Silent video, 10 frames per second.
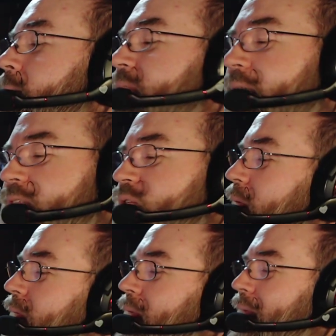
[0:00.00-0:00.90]
That's
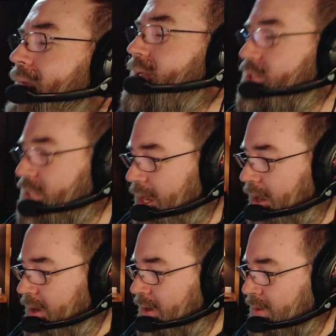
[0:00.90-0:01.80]
why I
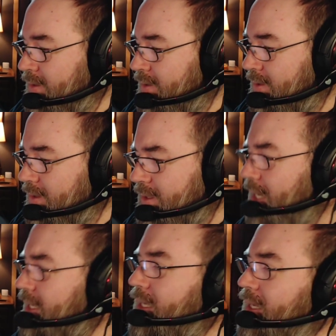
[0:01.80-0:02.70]
say,
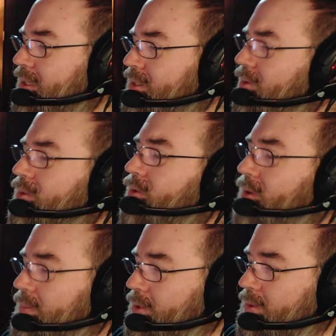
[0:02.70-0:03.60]
Ducky, don't
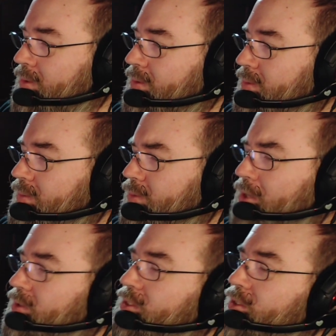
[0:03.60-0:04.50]
grumble,
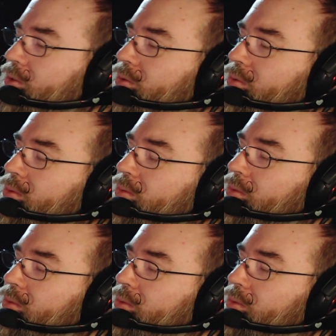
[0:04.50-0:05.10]
don't stew.